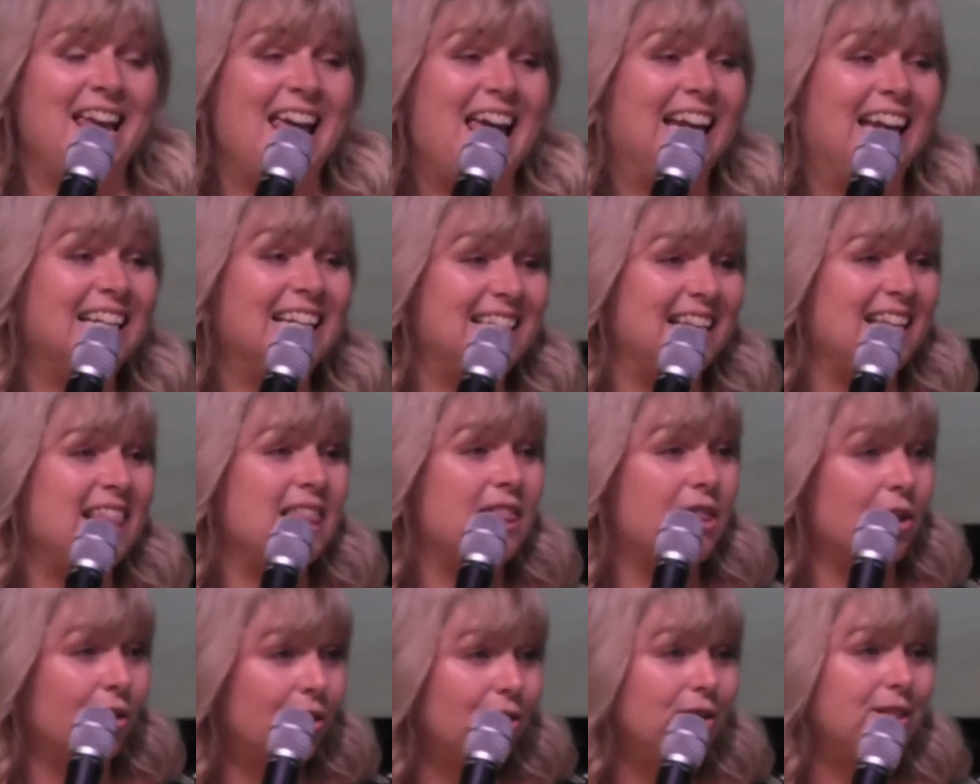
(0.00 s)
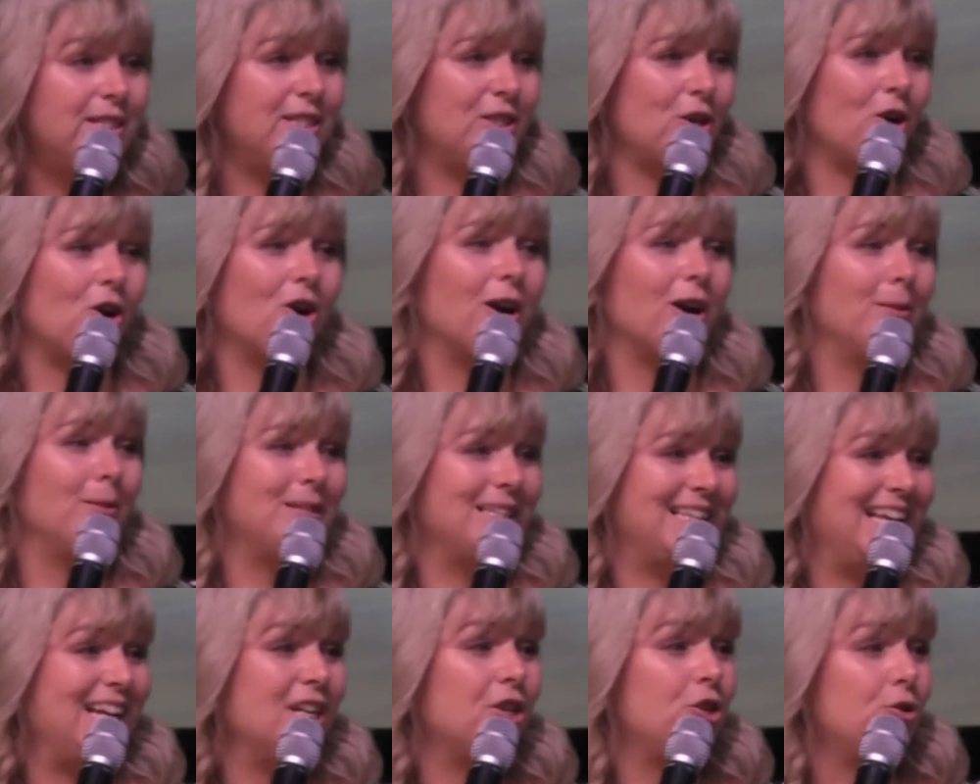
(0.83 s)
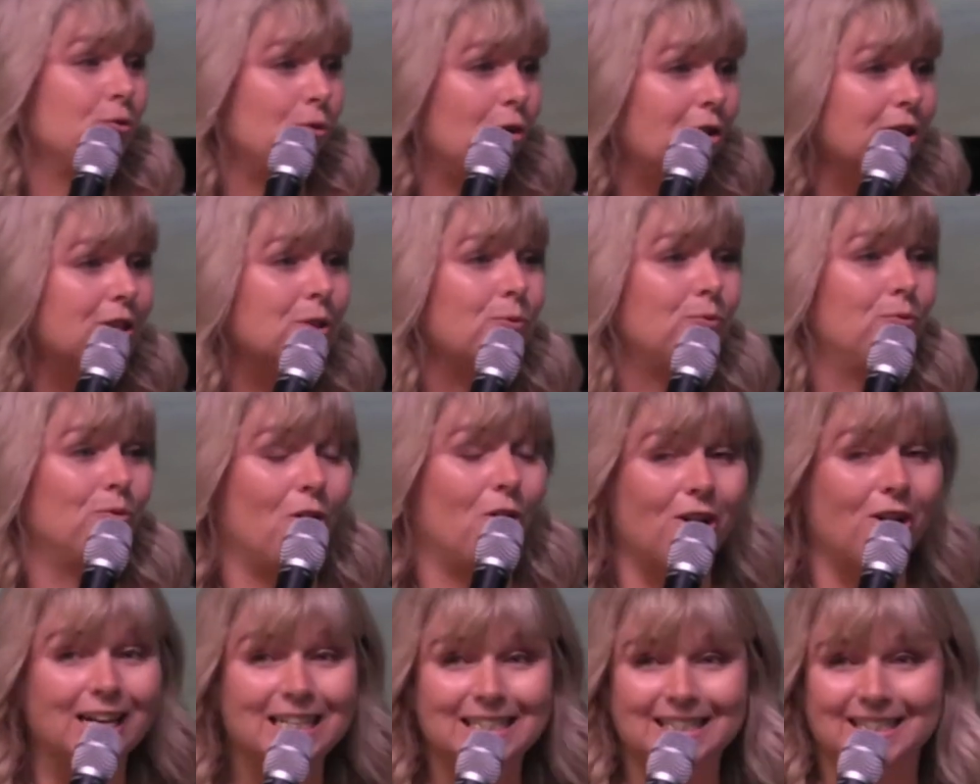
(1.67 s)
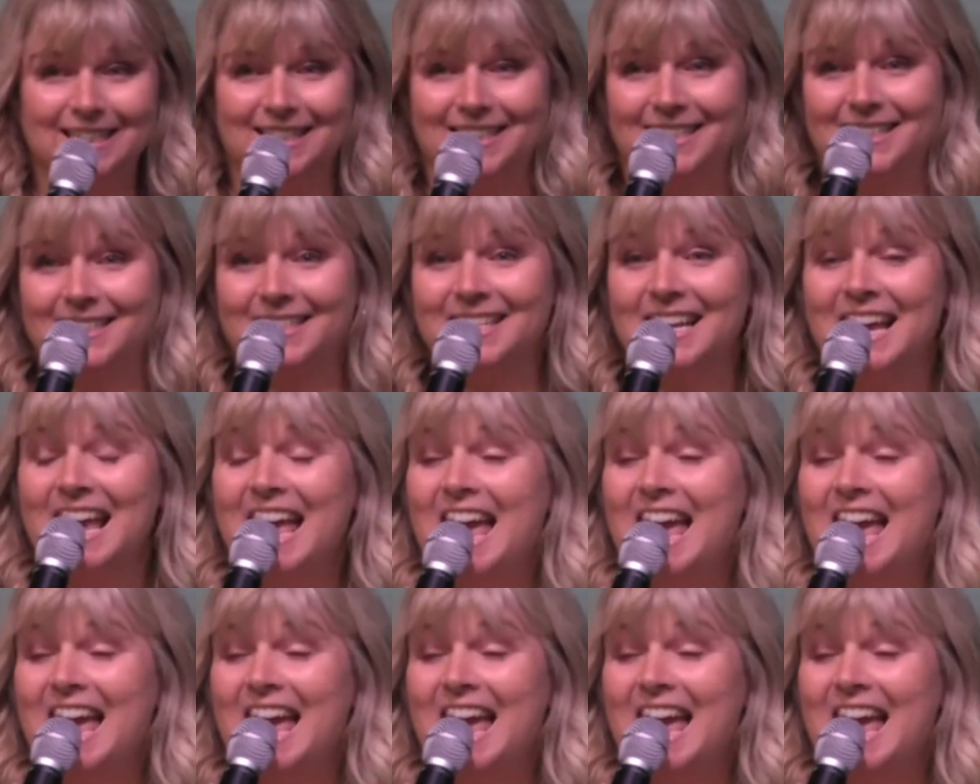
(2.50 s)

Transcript: And it's in those times that that dross rises,